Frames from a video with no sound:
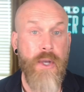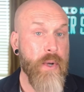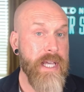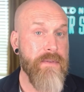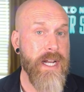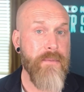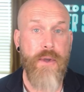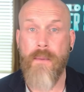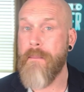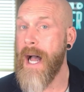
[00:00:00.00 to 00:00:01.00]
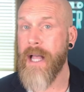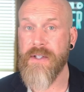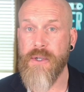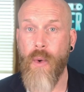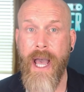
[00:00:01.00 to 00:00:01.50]
So even if you're
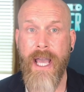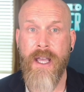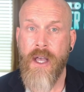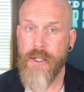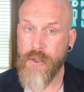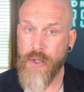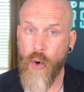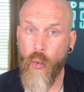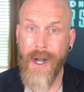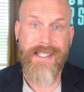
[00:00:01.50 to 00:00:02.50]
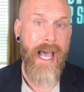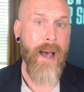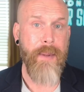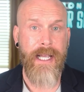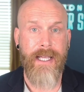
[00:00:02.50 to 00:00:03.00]
miles away, you'll know what's
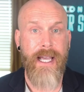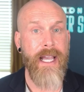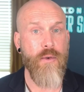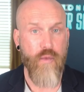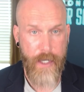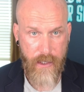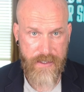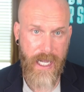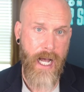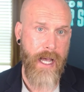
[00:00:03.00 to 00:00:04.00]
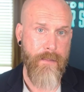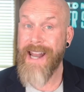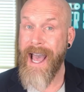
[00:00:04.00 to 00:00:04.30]
happening in real time.